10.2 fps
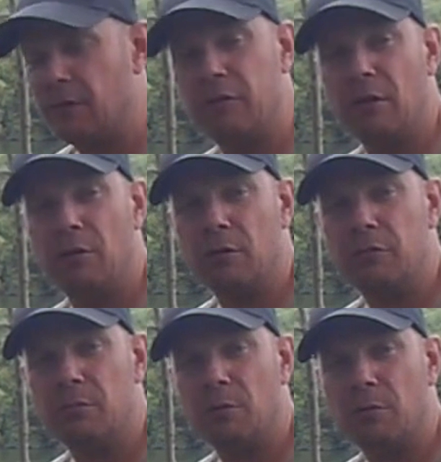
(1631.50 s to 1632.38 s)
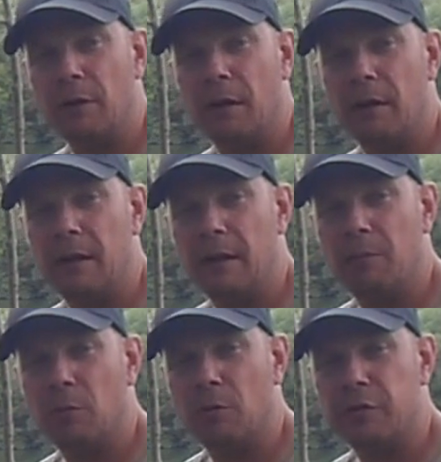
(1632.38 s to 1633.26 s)
just unhooked them all in
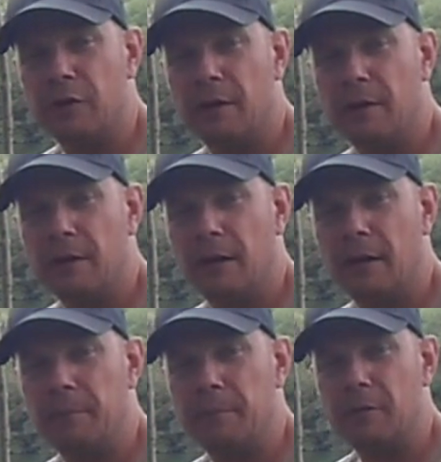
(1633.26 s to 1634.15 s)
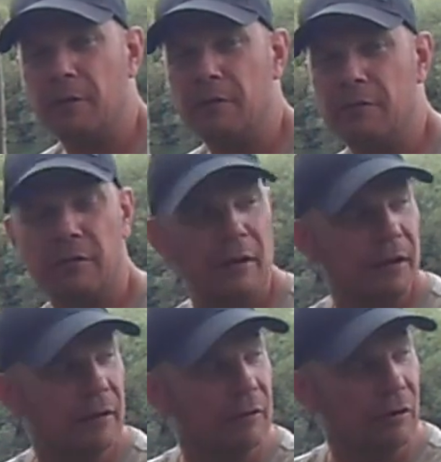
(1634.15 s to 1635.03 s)
the water because
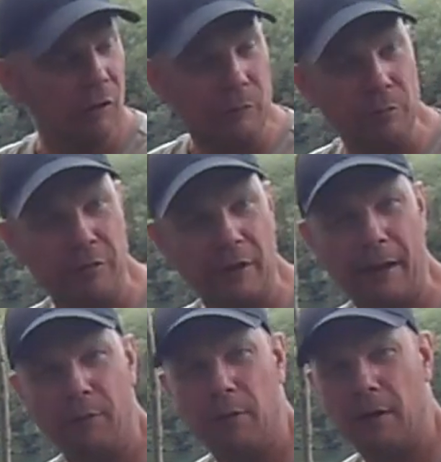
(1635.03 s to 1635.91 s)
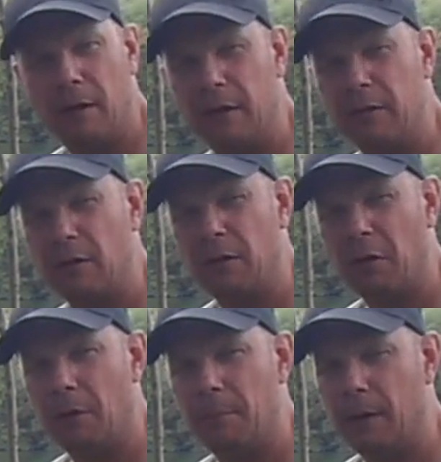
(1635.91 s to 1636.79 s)
the tide was out. There's a
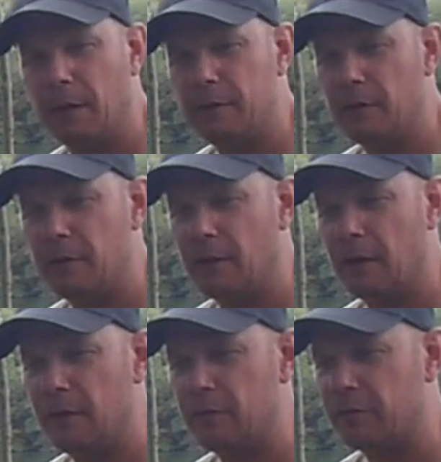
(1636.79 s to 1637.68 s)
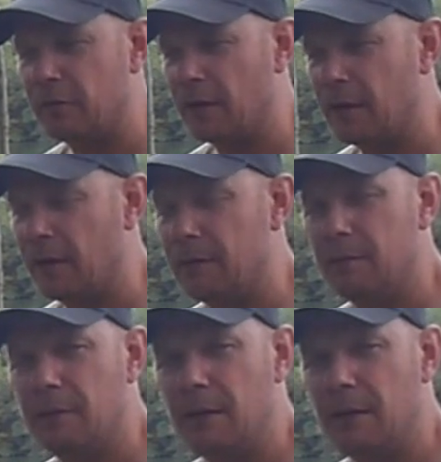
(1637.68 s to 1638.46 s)
lot of mud, and so